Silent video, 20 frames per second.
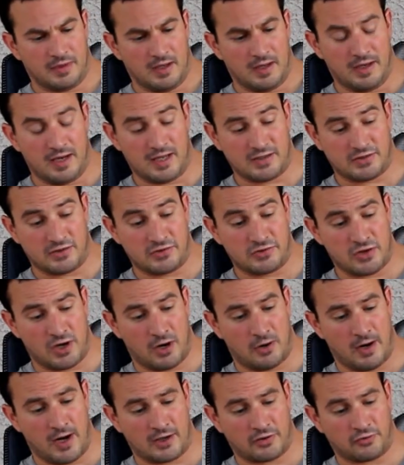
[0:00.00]
And acids
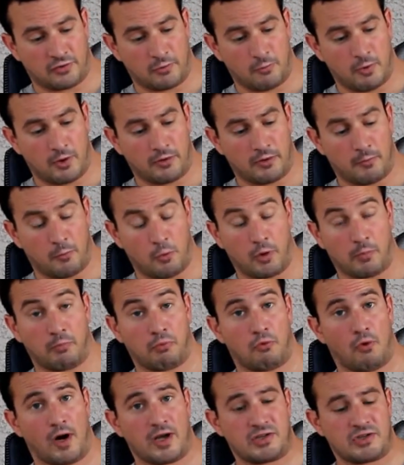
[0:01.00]
are actually one of the more
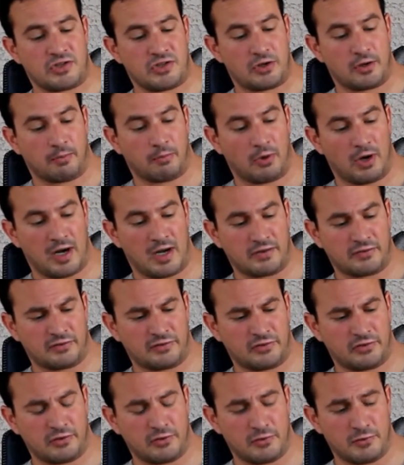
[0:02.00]
pricier
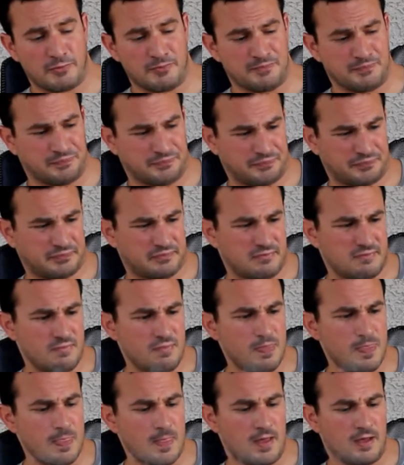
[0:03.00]
brands too.
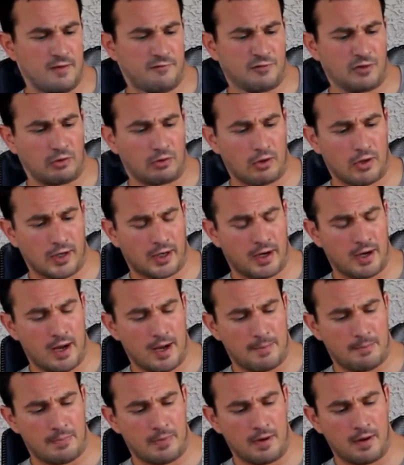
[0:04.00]
If you look
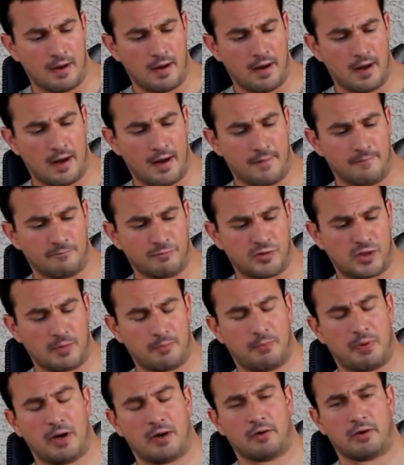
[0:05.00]
up, you
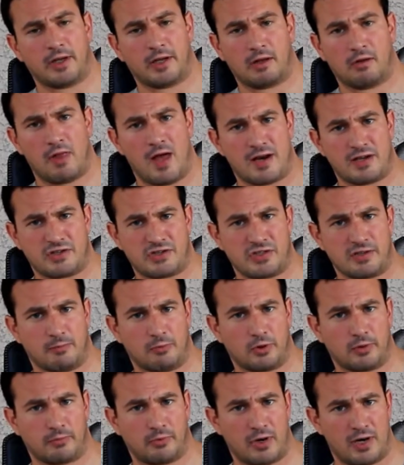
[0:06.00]
compare like a lot of
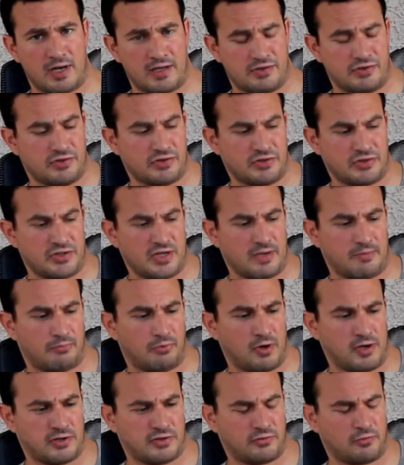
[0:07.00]
similar brands in the same
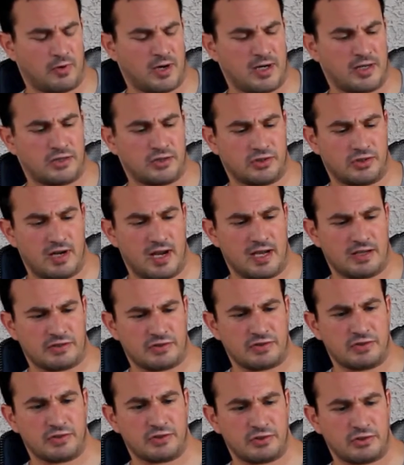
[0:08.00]
price range.
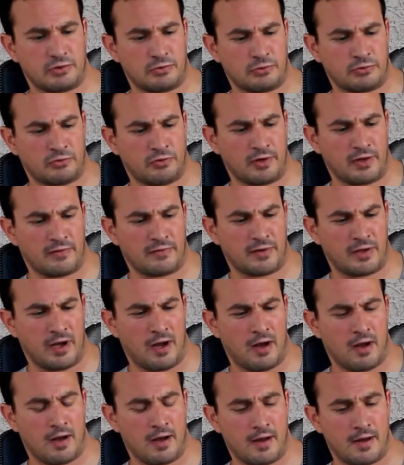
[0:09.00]
Acid is usually on
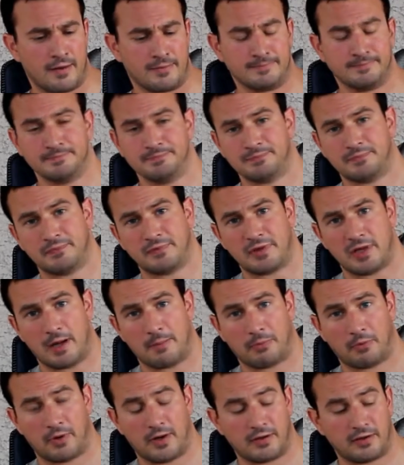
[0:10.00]
the
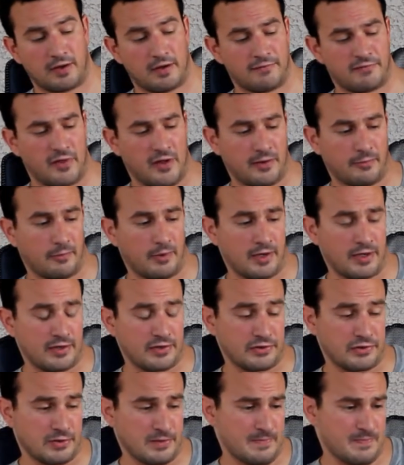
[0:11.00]
upper end of that
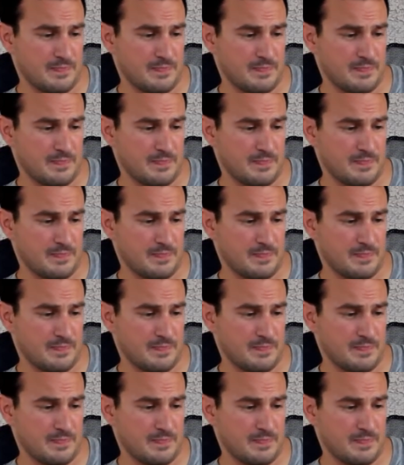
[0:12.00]
range.